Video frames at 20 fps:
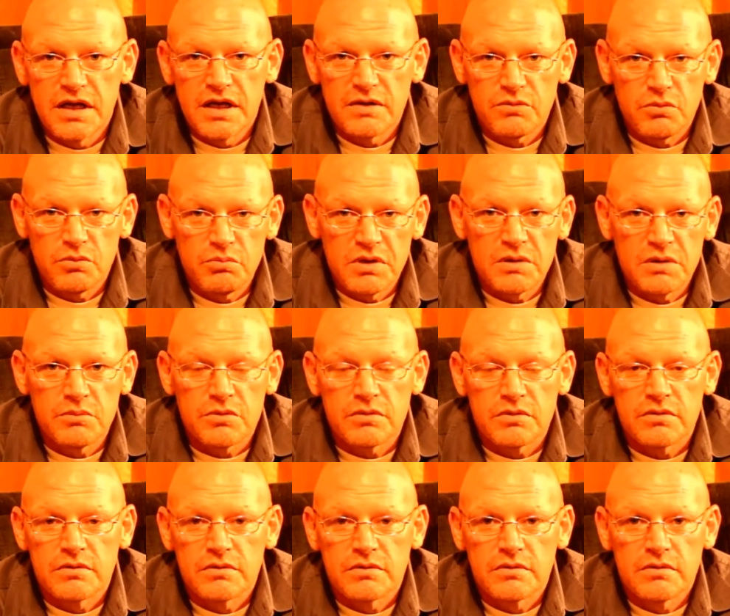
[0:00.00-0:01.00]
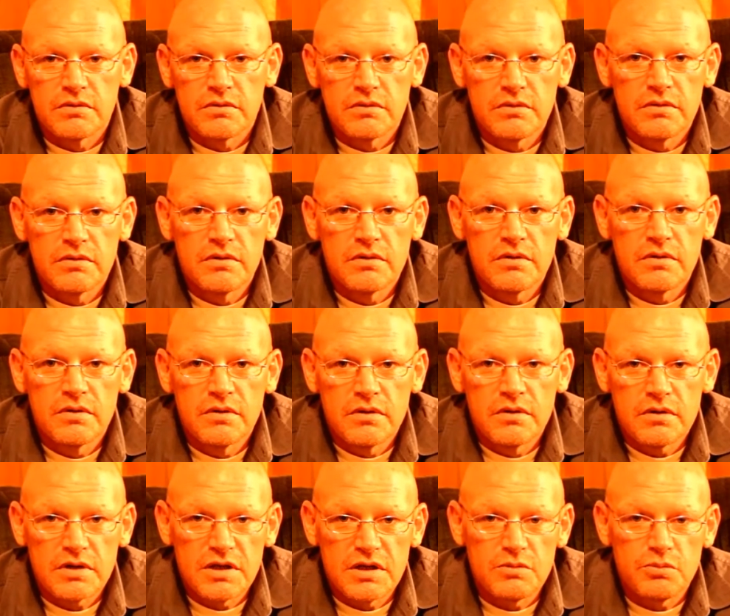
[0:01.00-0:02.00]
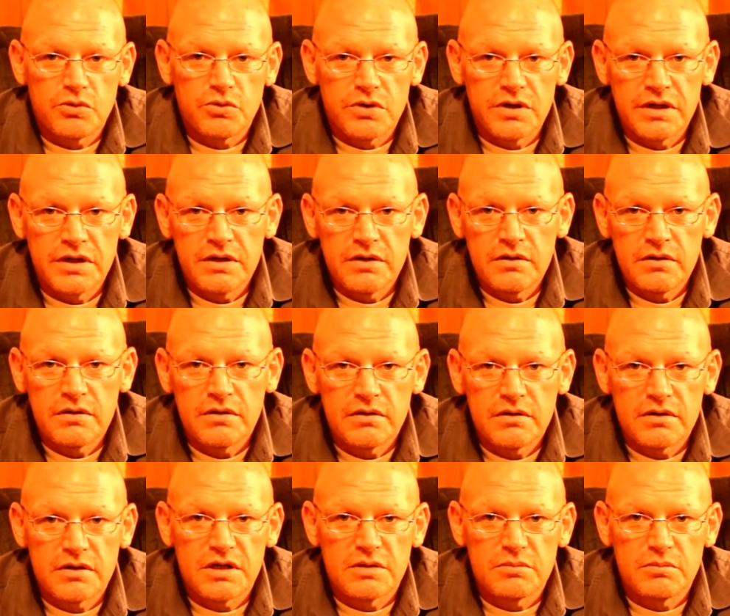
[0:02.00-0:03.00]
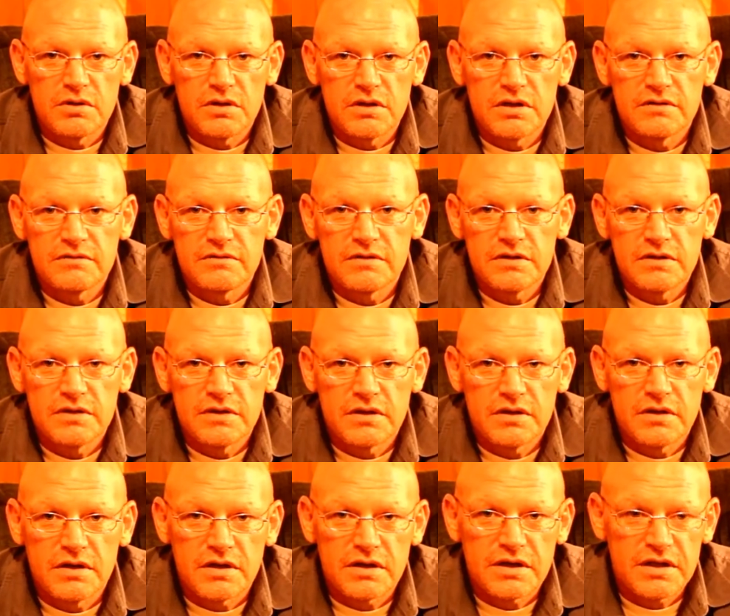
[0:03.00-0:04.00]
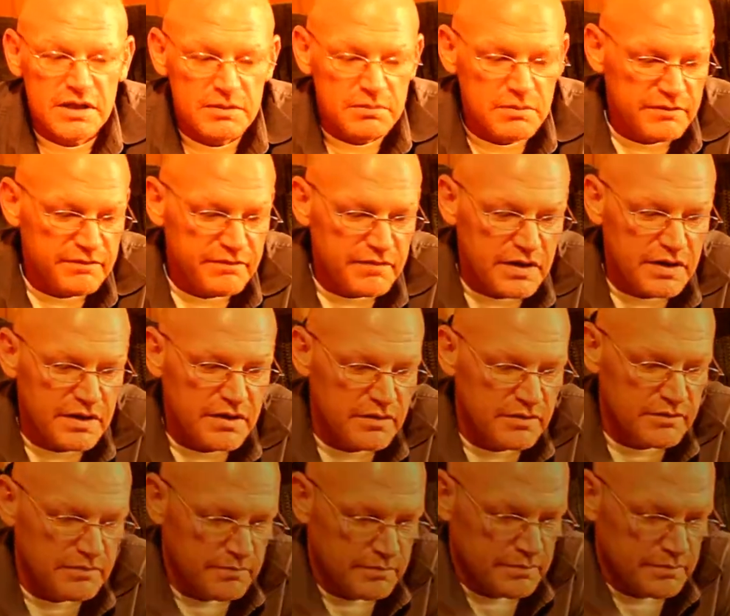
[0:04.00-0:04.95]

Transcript: And remember, keep reading, keep believing, and keep the faith.